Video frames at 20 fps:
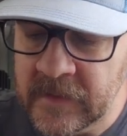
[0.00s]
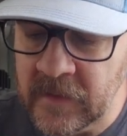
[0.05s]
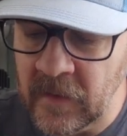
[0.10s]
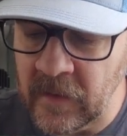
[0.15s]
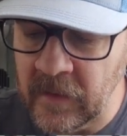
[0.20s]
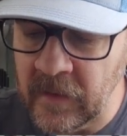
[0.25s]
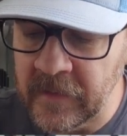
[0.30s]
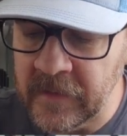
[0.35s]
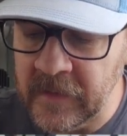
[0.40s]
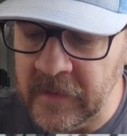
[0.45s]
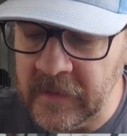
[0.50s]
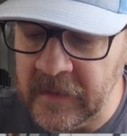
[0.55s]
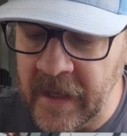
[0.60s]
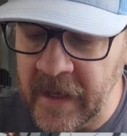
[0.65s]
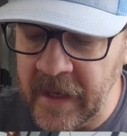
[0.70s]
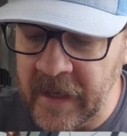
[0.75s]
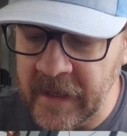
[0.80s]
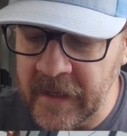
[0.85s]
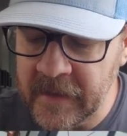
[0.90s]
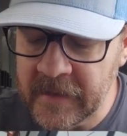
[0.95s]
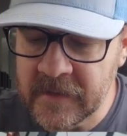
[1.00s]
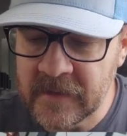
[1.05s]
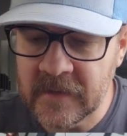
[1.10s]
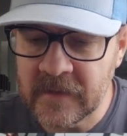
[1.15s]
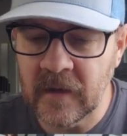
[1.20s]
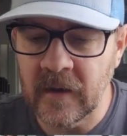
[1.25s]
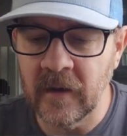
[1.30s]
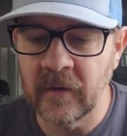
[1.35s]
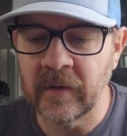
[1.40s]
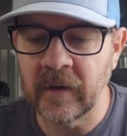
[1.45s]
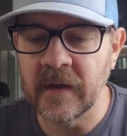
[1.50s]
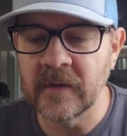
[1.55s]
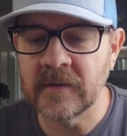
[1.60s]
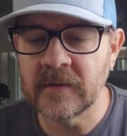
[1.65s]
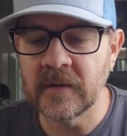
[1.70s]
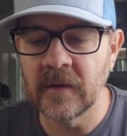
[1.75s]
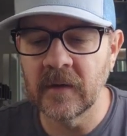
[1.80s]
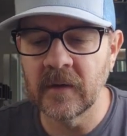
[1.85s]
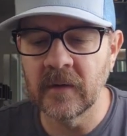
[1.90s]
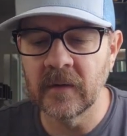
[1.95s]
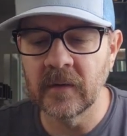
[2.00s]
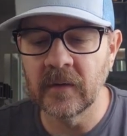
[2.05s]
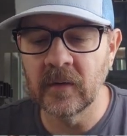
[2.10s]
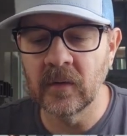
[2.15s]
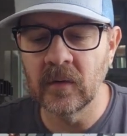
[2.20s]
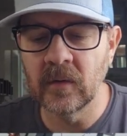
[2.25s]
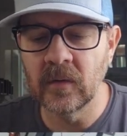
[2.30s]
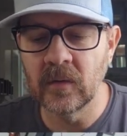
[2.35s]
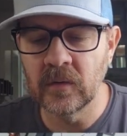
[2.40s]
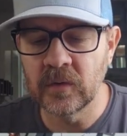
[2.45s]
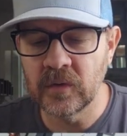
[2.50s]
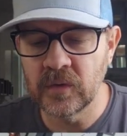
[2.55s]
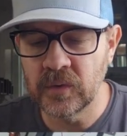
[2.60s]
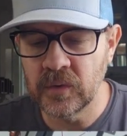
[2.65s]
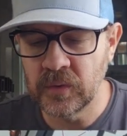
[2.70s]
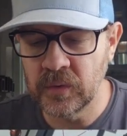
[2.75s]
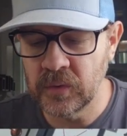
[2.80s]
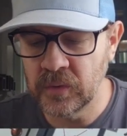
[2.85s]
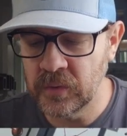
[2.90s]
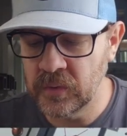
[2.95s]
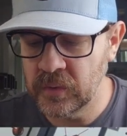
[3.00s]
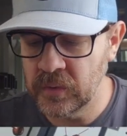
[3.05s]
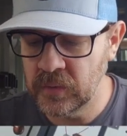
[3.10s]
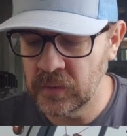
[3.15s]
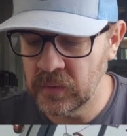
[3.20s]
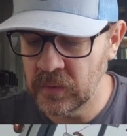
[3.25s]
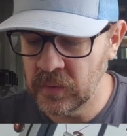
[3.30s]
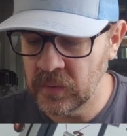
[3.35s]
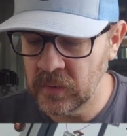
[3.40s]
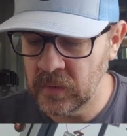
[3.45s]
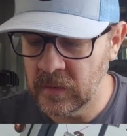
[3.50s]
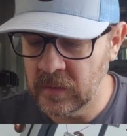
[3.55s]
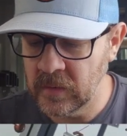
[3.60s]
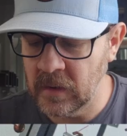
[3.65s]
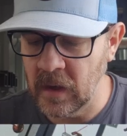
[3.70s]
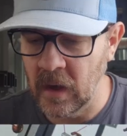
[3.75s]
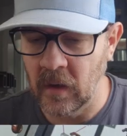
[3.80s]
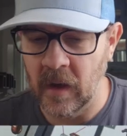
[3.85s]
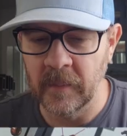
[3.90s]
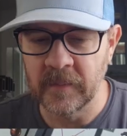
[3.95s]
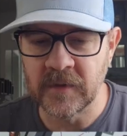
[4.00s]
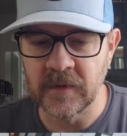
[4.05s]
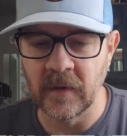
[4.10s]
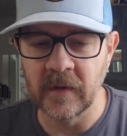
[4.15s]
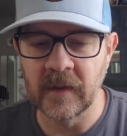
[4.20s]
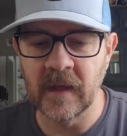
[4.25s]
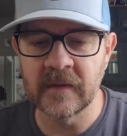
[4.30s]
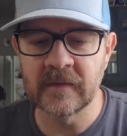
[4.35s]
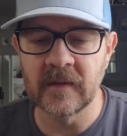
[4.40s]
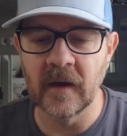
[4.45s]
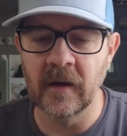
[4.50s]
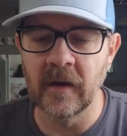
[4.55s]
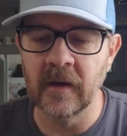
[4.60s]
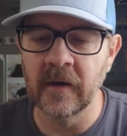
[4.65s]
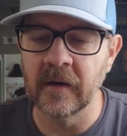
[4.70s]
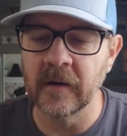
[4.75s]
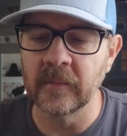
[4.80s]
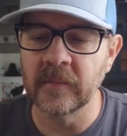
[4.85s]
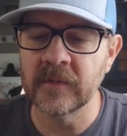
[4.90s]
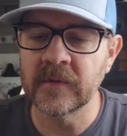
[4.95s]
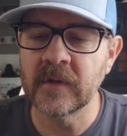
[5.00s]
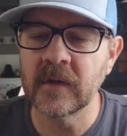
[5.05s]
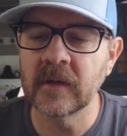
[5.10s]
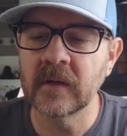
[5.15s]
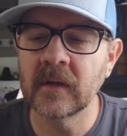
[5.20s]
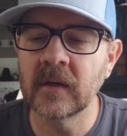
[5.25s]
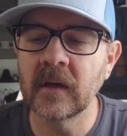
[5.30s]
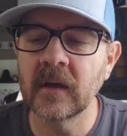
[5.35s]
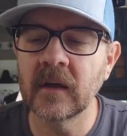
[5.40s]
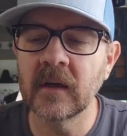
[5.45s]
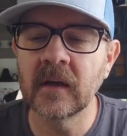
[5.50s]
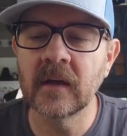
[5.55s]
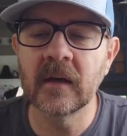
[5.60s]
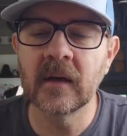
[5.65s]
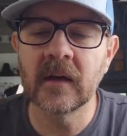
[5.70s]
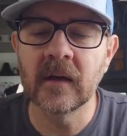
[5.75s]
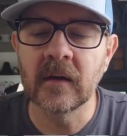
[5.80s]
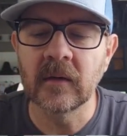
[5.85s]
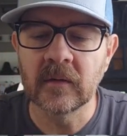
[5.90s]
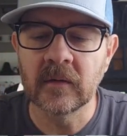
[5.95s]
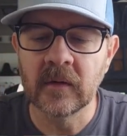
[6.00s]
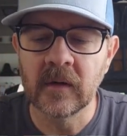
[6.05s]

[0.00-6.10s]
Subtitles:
are on the legs. Okay, so, no, I'm sorry, that's the arms. Oh,